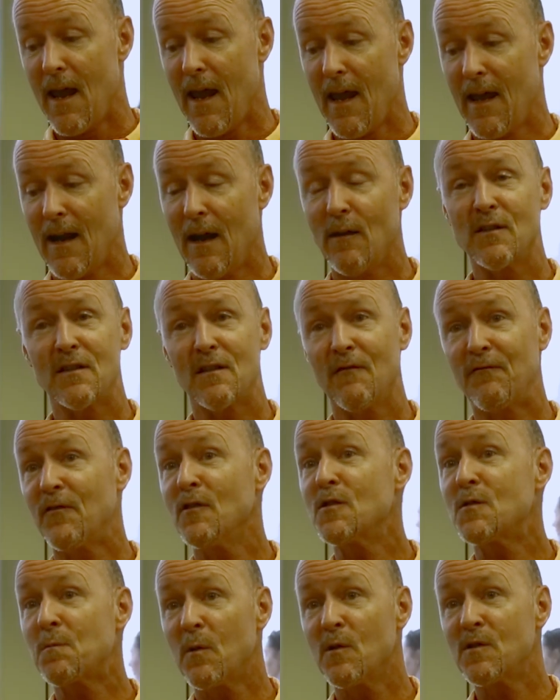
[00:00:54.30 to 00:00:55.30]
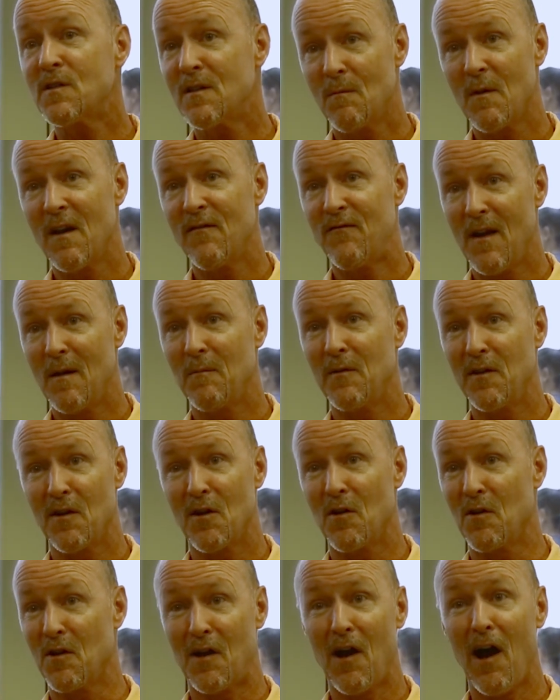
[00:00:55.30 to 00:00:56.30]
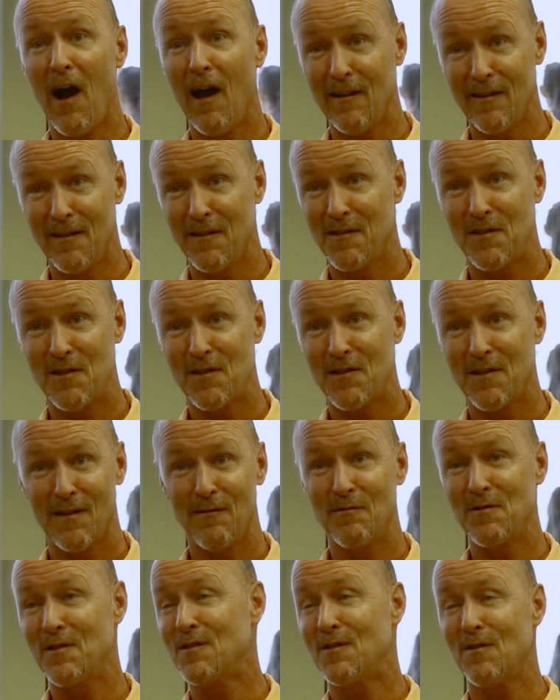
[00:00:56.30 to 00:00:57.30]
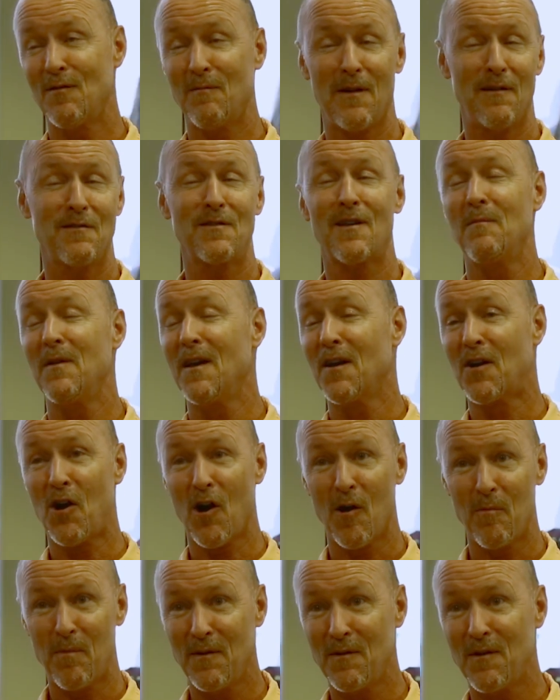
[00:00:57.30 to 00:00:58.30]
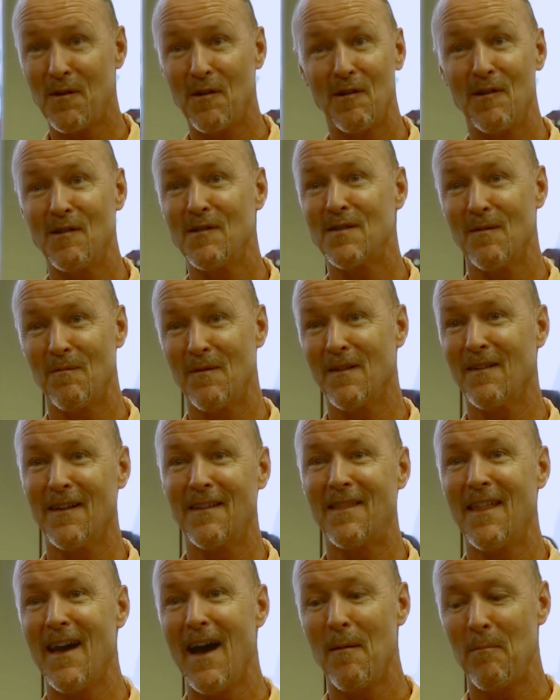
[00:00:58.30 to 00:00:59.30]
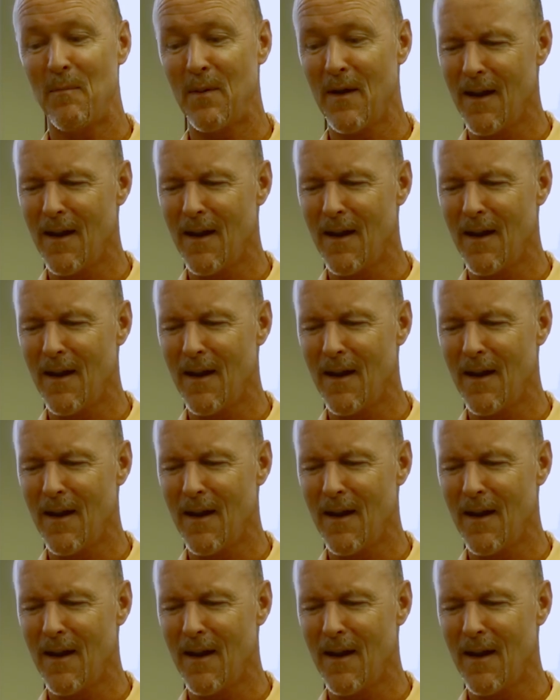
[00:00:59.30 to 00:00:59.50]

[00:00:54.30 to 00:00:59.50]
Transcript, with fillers: And I was the first person in my family to go to college. It was assumed I was gonna be a carpenter or something like that.